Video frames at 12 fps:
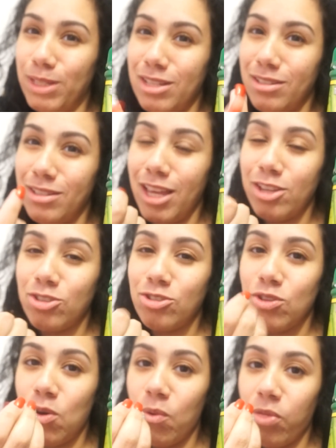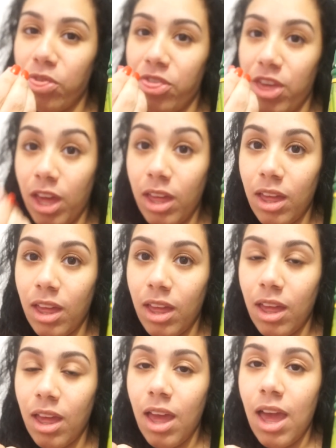because it's like so thick.
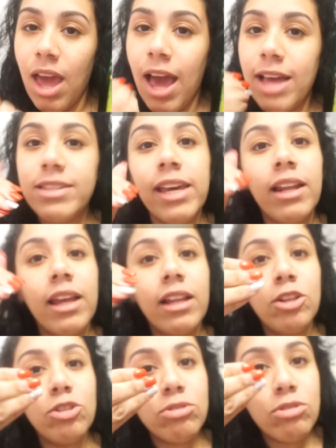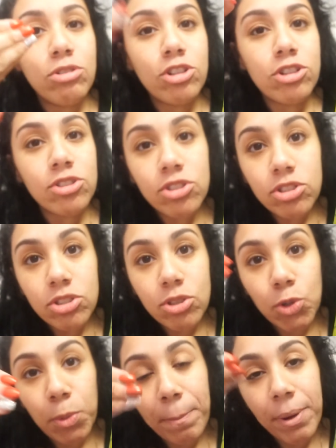I take like a little
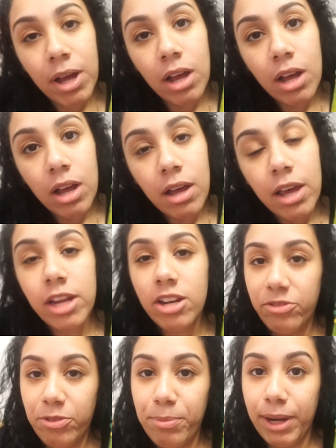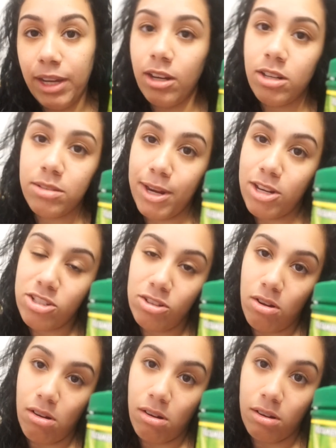scoop, enough for my hair because my hair is
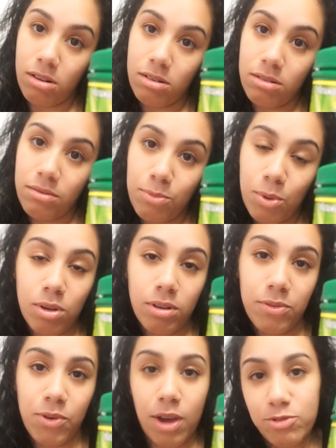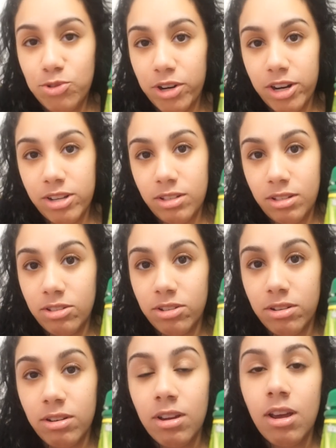long. Well, if you have short hair, it's
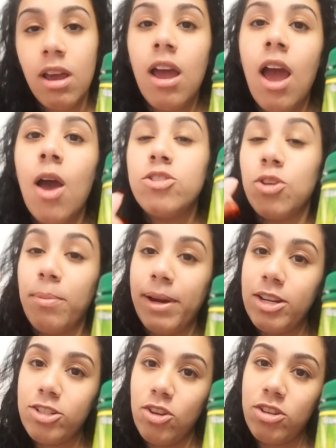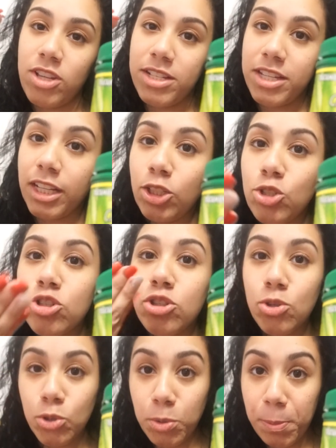easier. So my hair is long, so I take a little
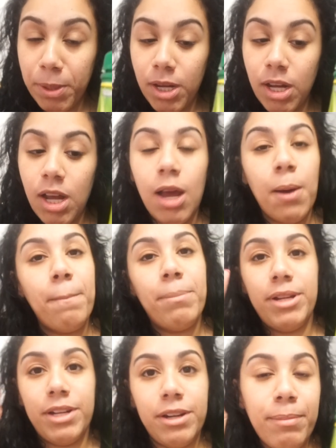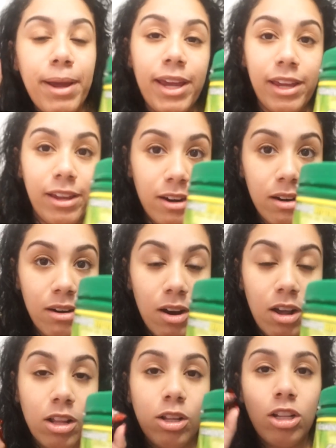scoop, put it in my hair,
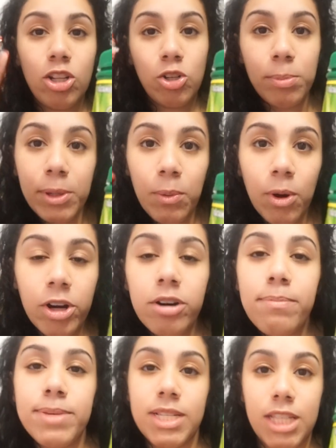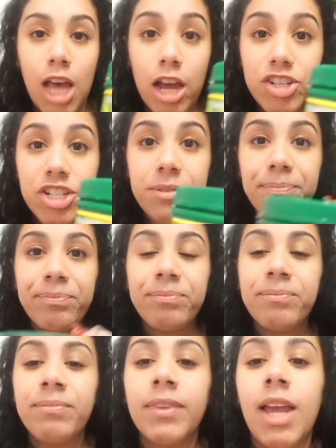a little bit of water, massage it,
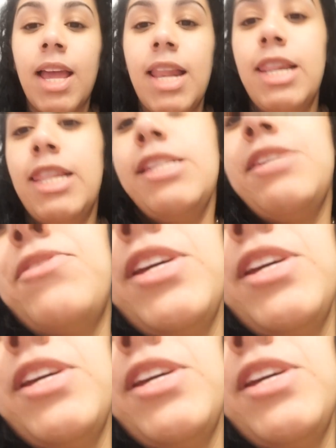leave